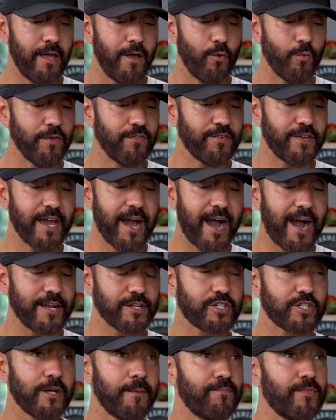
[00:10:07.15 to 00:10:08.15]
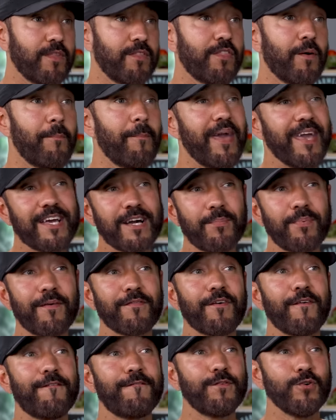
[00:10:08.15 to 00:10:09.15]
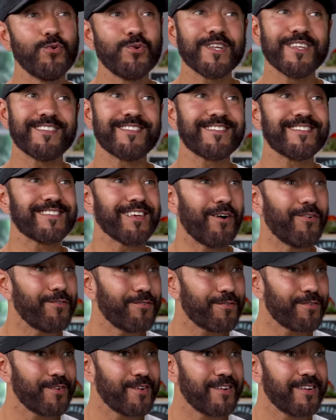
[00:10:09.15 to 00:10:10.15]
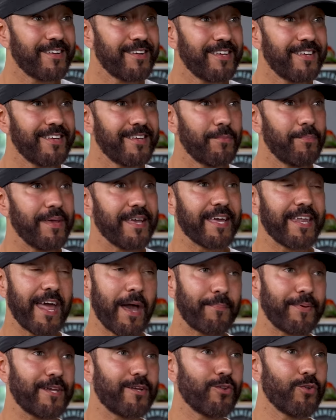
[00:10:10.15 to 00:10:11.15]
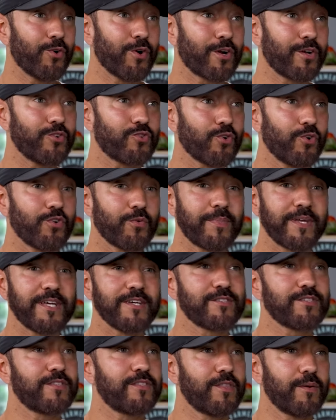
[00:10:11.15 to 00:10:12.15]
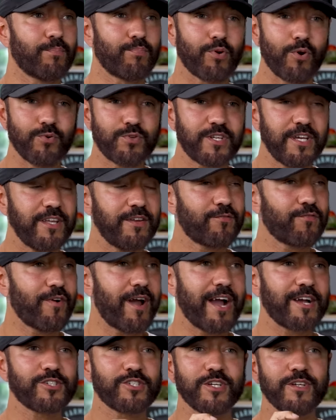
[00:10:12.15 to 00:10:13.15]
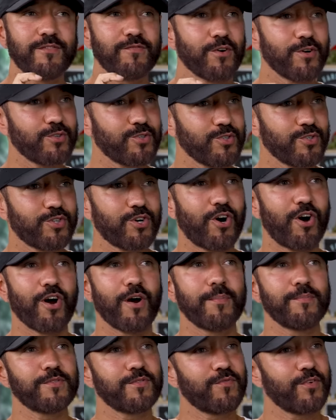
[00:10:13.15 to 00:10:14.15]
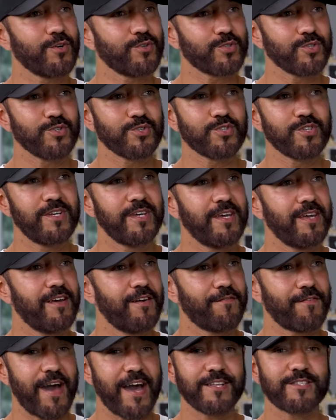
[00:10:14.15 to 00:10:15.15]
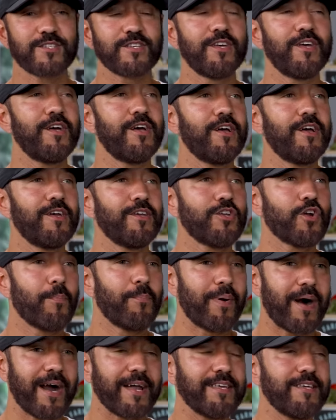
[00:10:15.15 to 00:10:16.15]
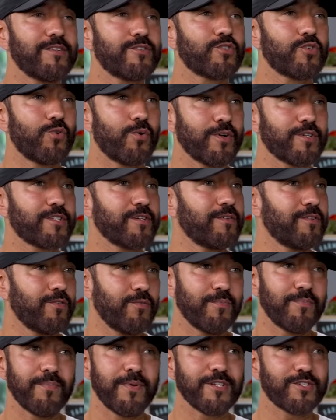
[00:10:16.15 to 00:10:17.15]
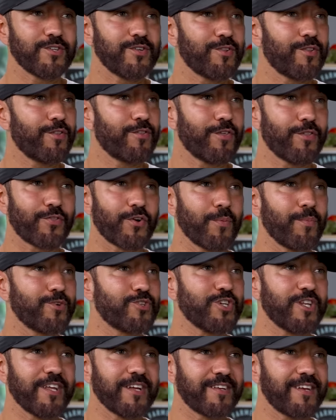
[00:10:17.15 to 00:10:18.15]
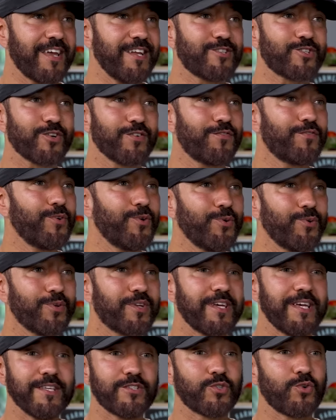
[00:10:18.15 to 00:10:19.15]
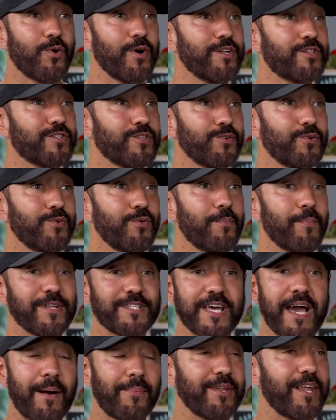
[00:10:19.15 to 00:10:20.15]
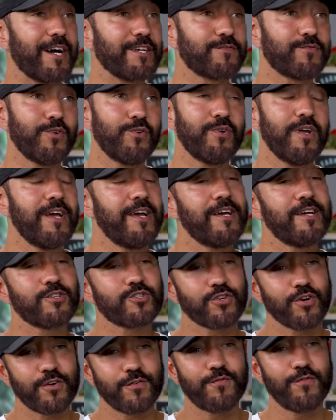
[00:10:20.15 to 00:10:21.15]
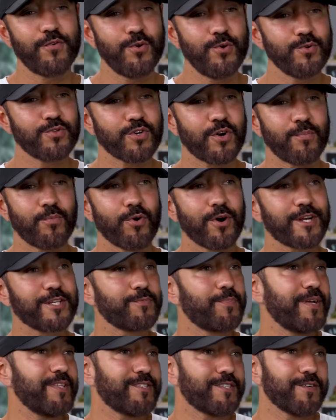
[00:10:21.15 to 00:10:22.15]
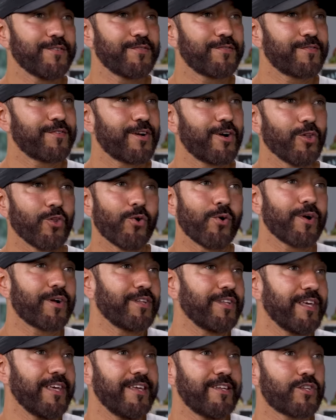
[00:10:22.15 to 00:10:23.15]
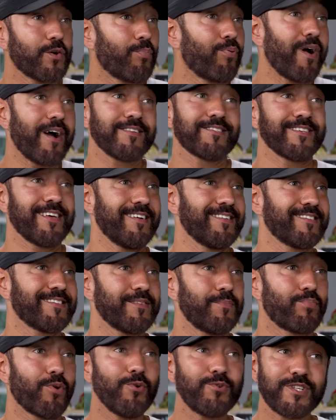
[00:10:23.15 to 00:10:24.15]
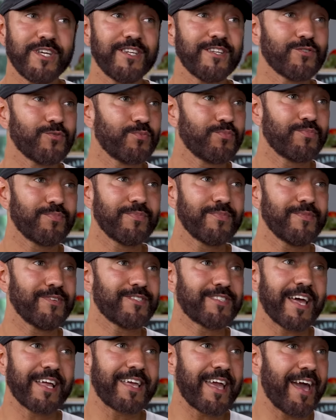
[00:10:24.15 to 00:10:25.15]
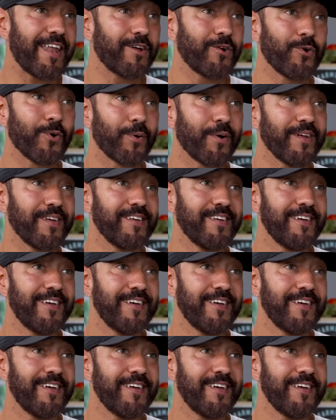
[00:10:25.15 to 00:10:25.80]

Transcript: We've got the makeup of the food itself being an epicaloric controller because the protein fraction versus carbs versus fats your body is going to, you mentioned the thermogenic nature of food. It's going to metabolize food. Certain foods are more expensive calorically to process. Protein is, is that category.